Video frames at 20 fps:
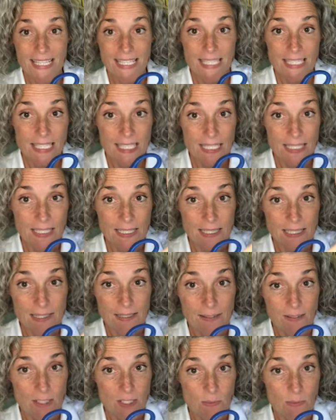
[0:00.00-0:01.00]
See
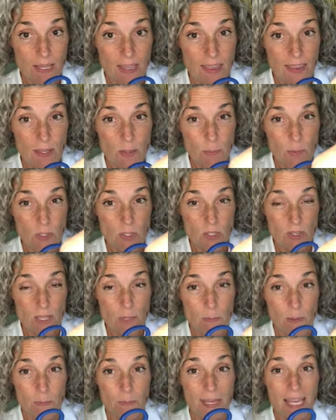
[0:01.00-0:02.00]
my thumb? Put your thumb
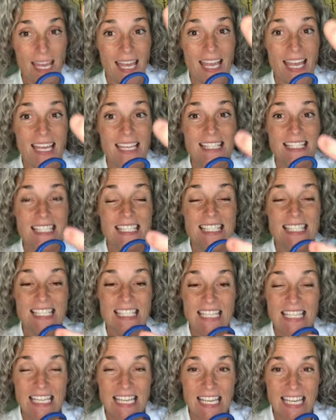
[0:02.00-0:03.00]
up. And
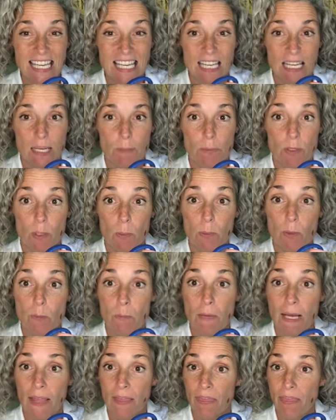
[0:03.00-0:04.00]
see. I'm gonna put
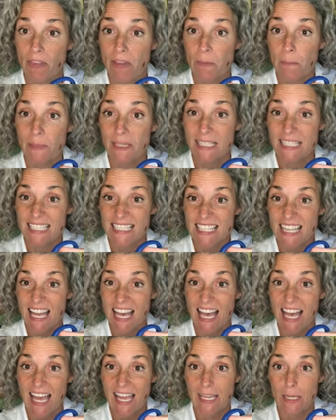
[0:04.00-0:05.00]
my thumb in his
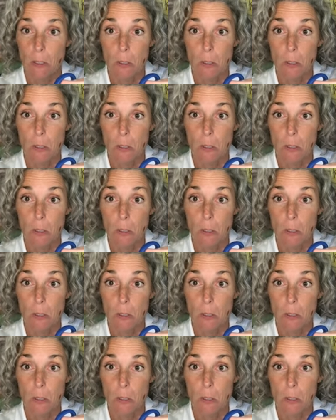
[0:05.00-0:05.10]
eye.